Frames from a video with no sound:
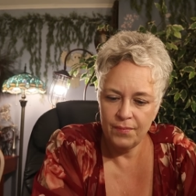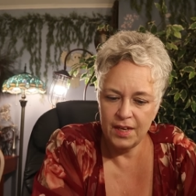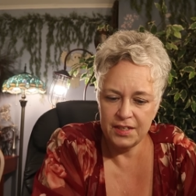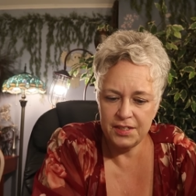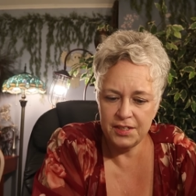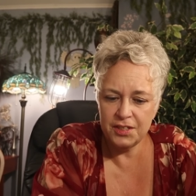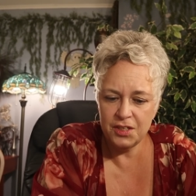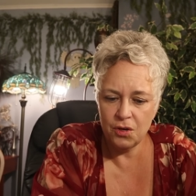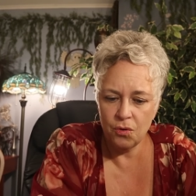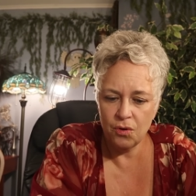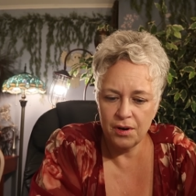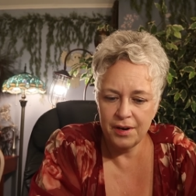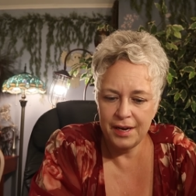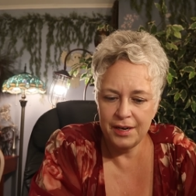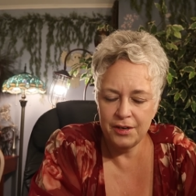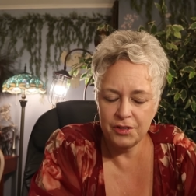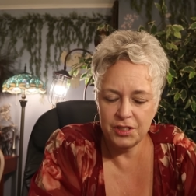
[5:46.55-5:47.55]
This is
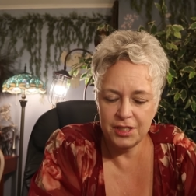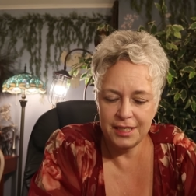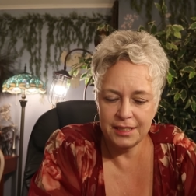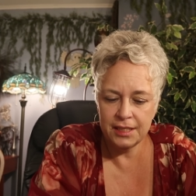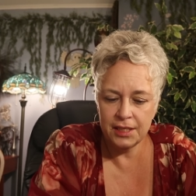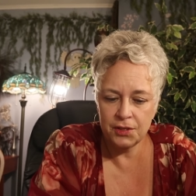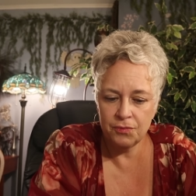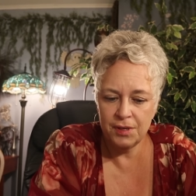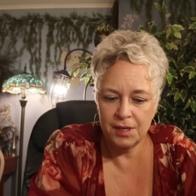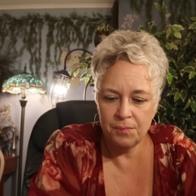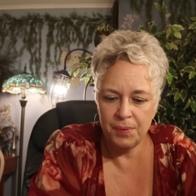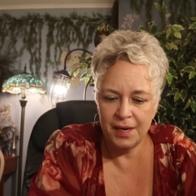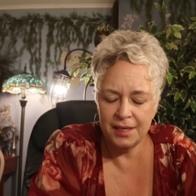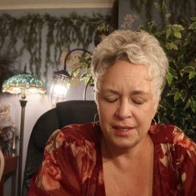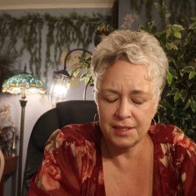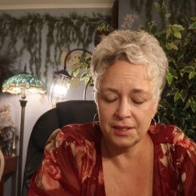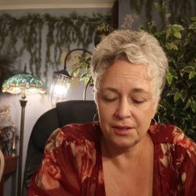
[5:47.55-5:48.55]
your energies, the Three of
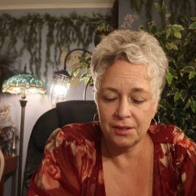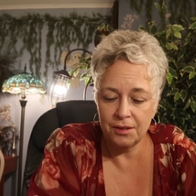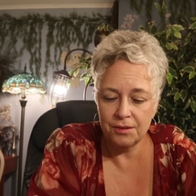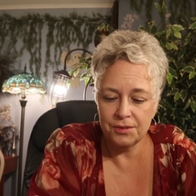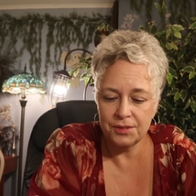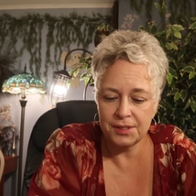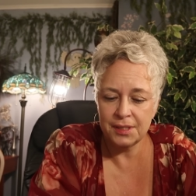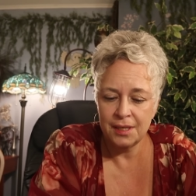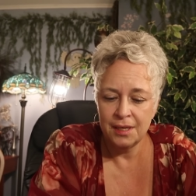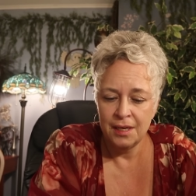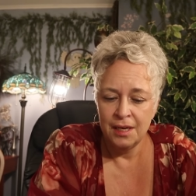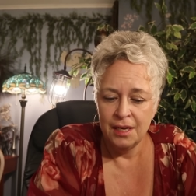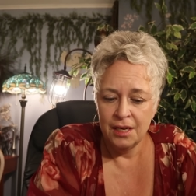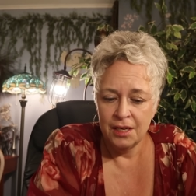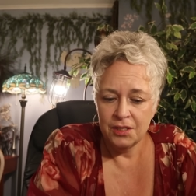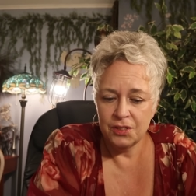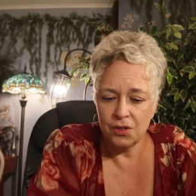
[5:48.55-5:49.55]
Pentacles.
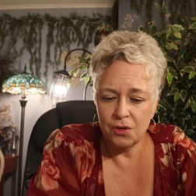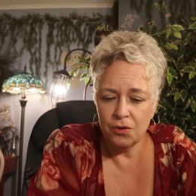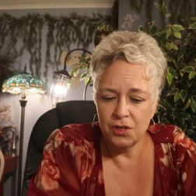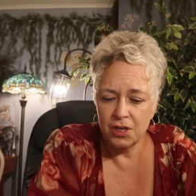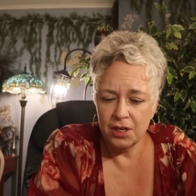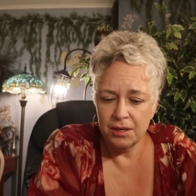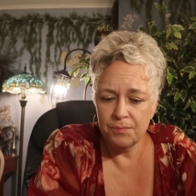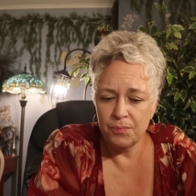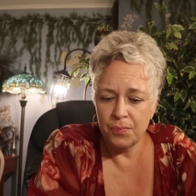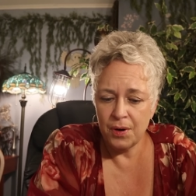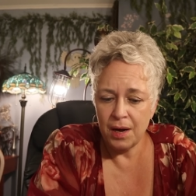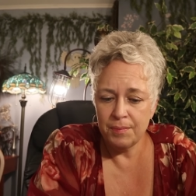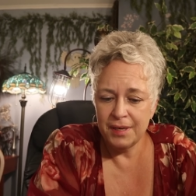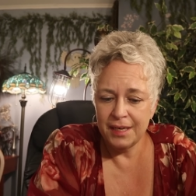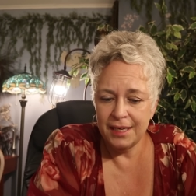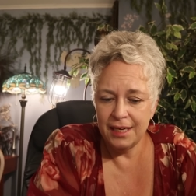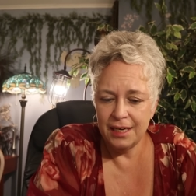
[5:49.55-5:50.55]
So you're
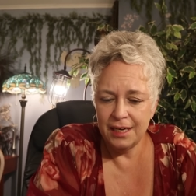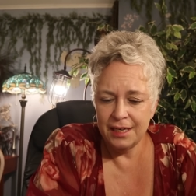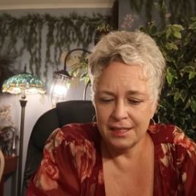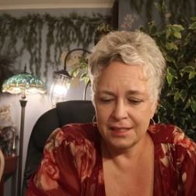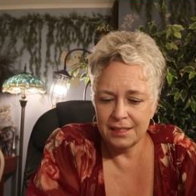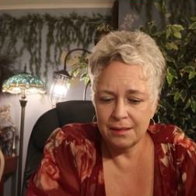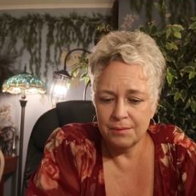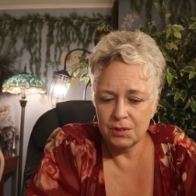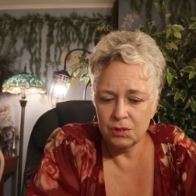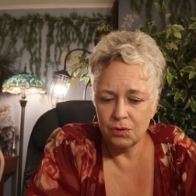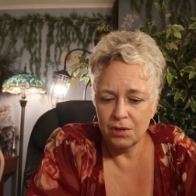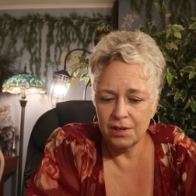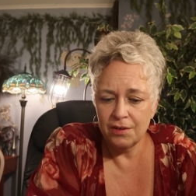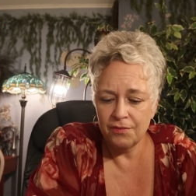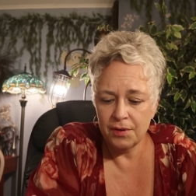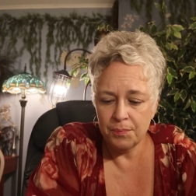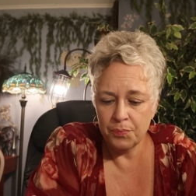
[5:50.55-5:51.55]
probably getting some sort
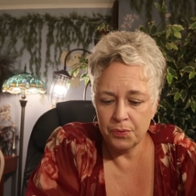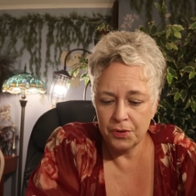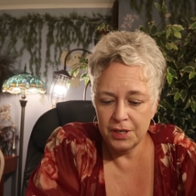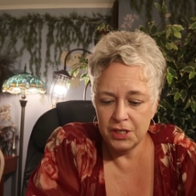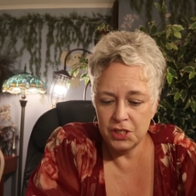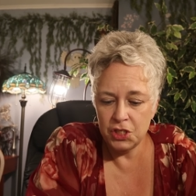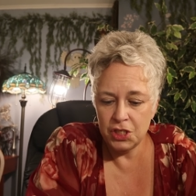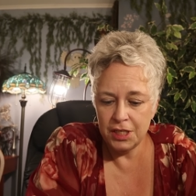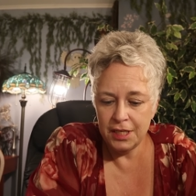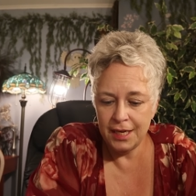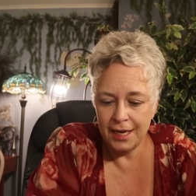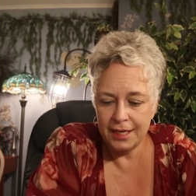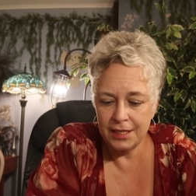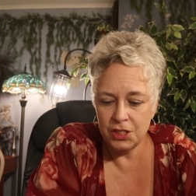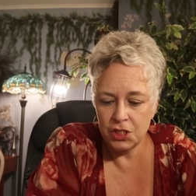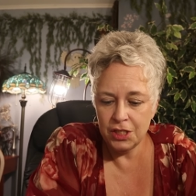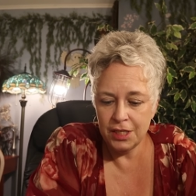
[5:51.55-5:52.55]
of
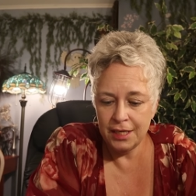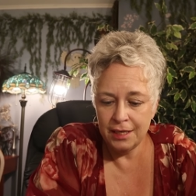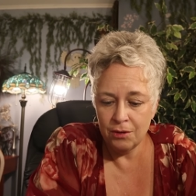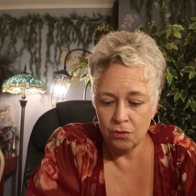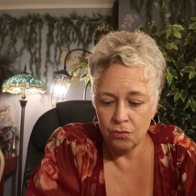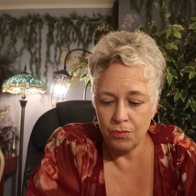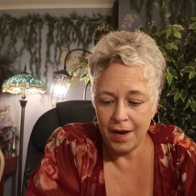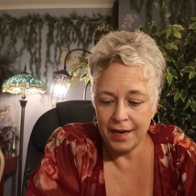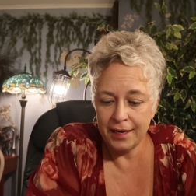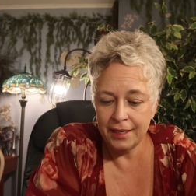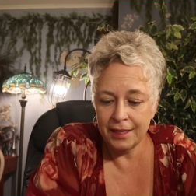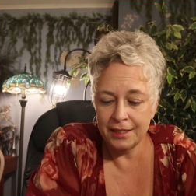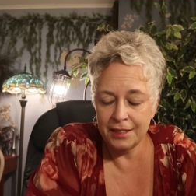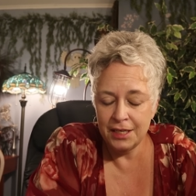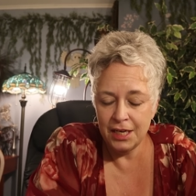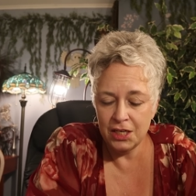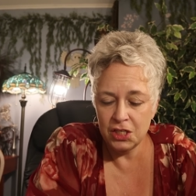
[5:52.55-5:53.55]
appreciation or
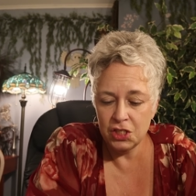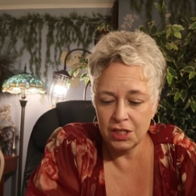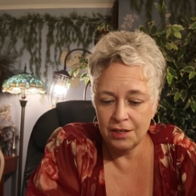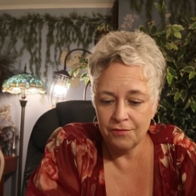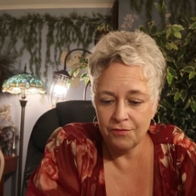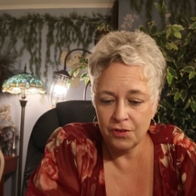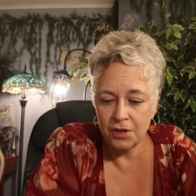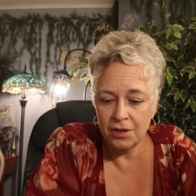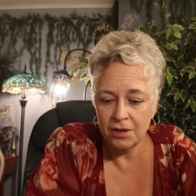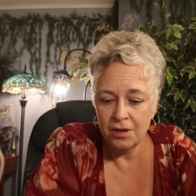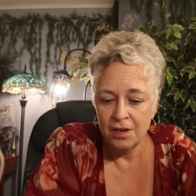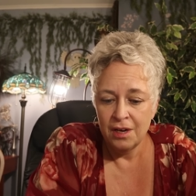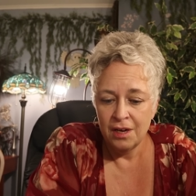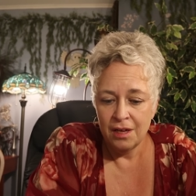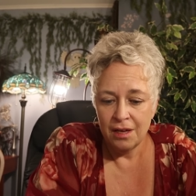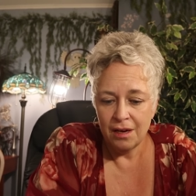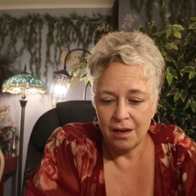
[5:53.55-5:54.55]
recognition for
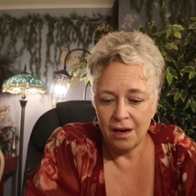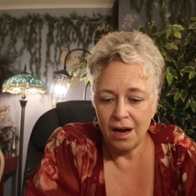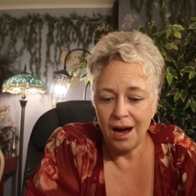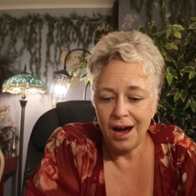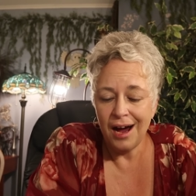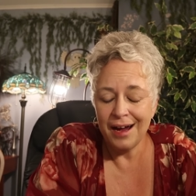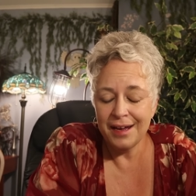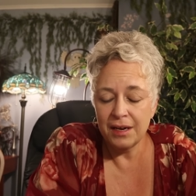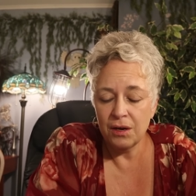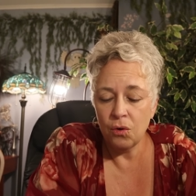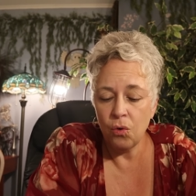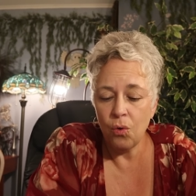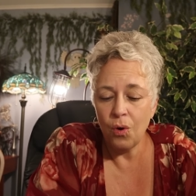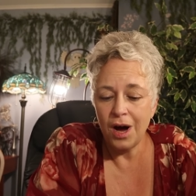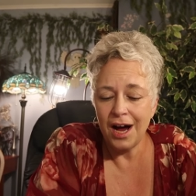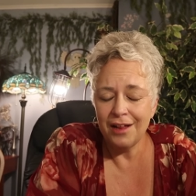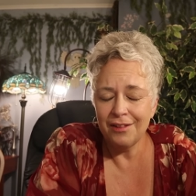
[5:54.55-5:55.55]
a high
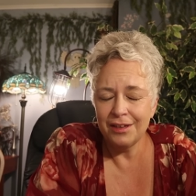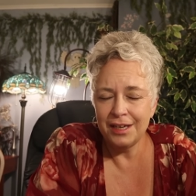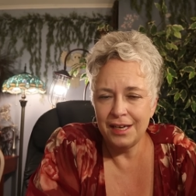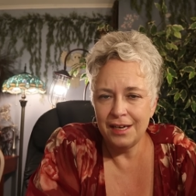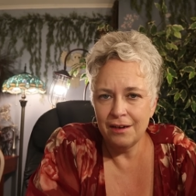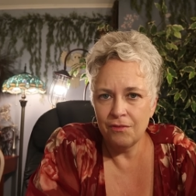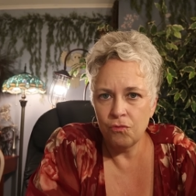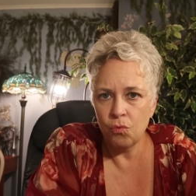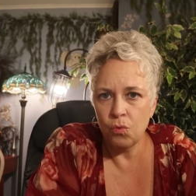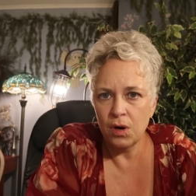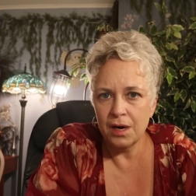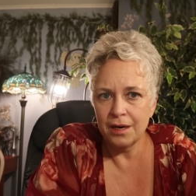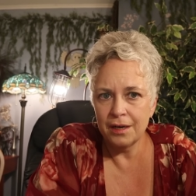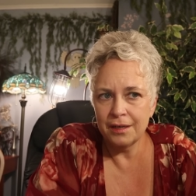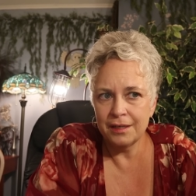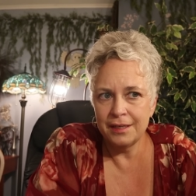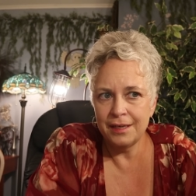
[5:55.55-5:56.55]
quality of
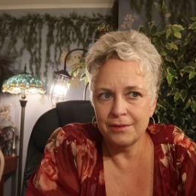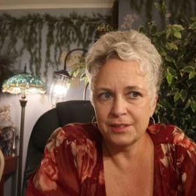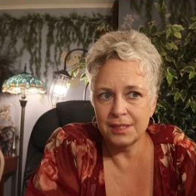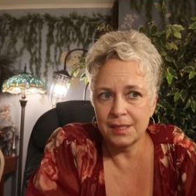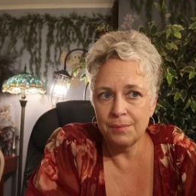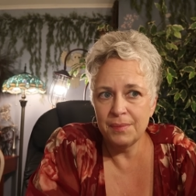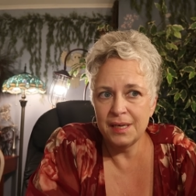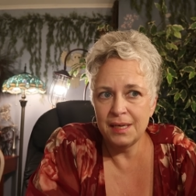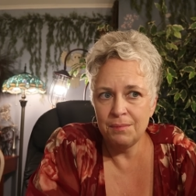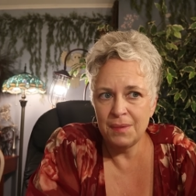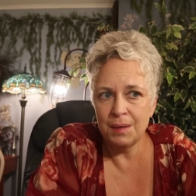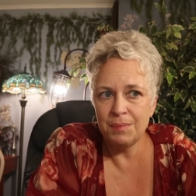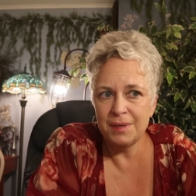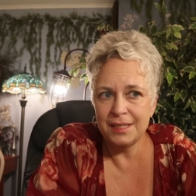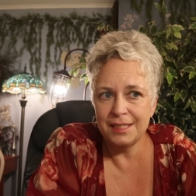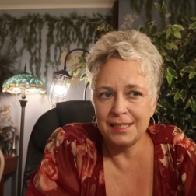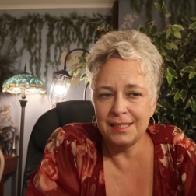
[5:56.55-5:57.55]
work. Now, somebody may
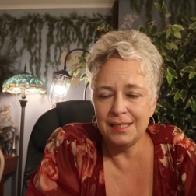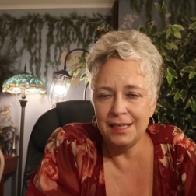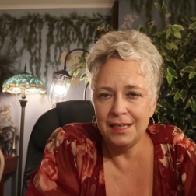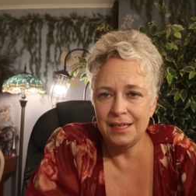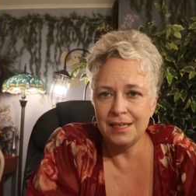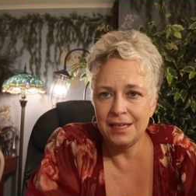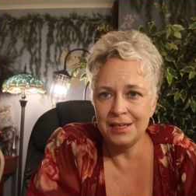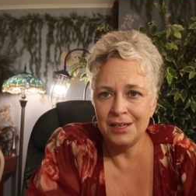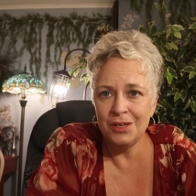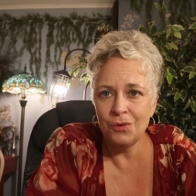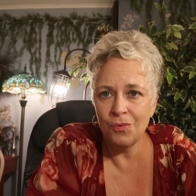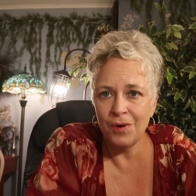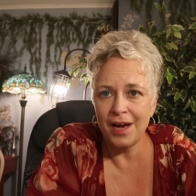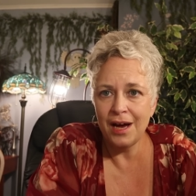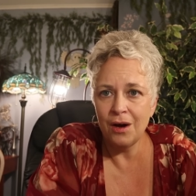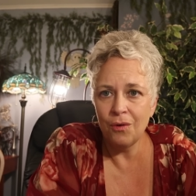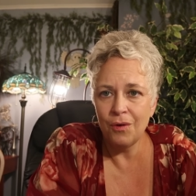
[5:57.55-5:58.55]
be seeking you
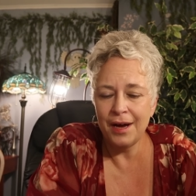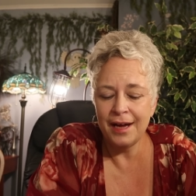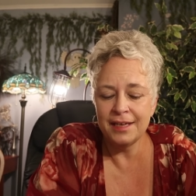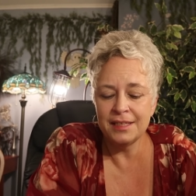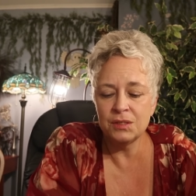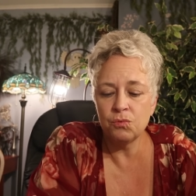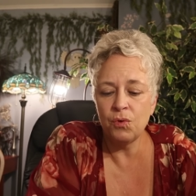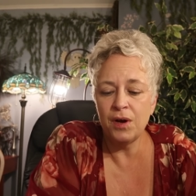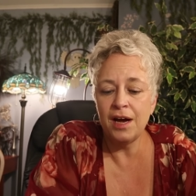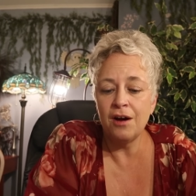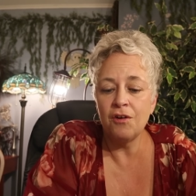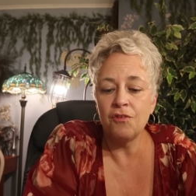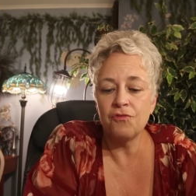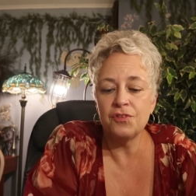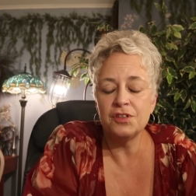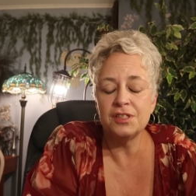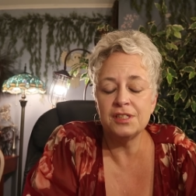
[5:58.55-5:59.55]
out as
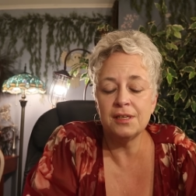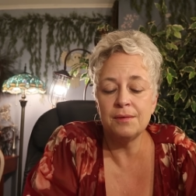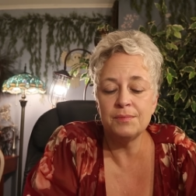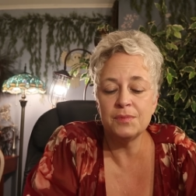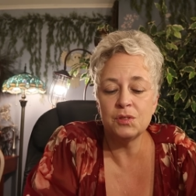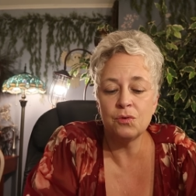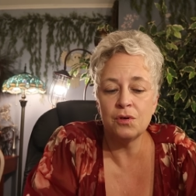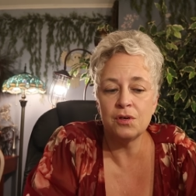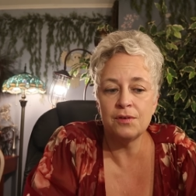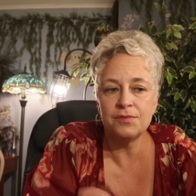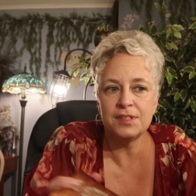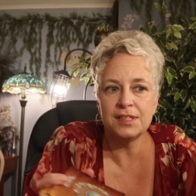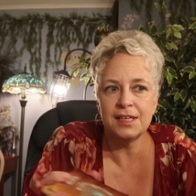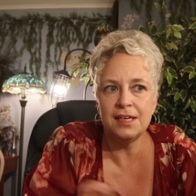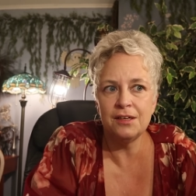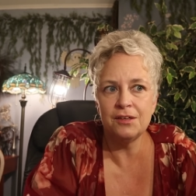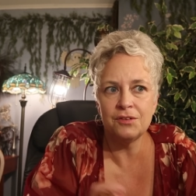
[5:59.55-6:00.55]
well for some sort of
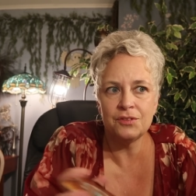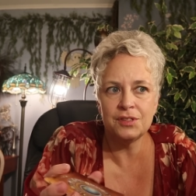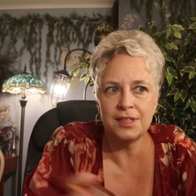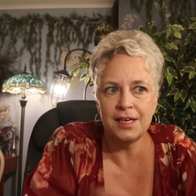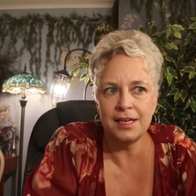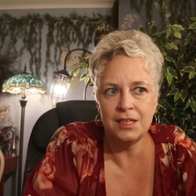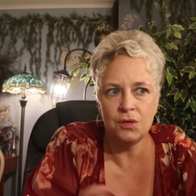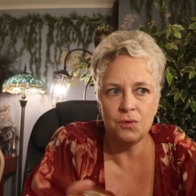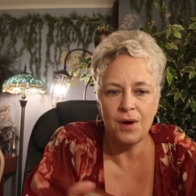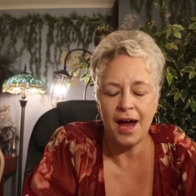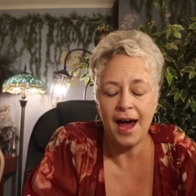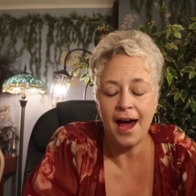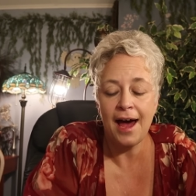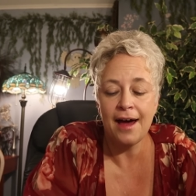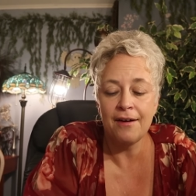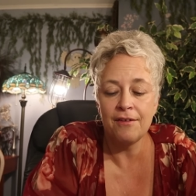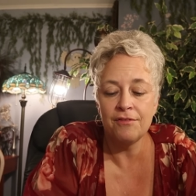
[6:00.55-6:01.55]
skills that you
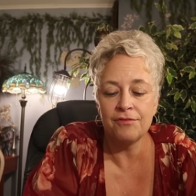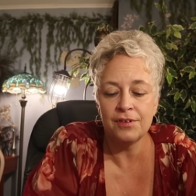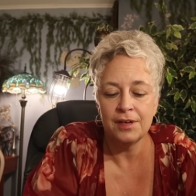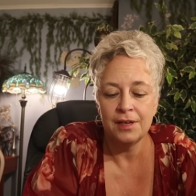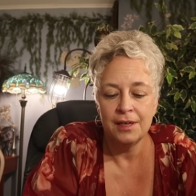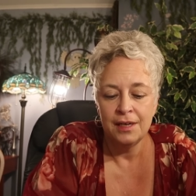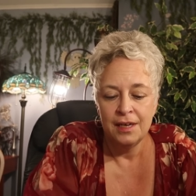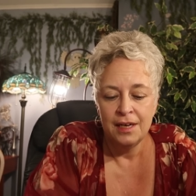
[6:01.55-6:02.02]
have.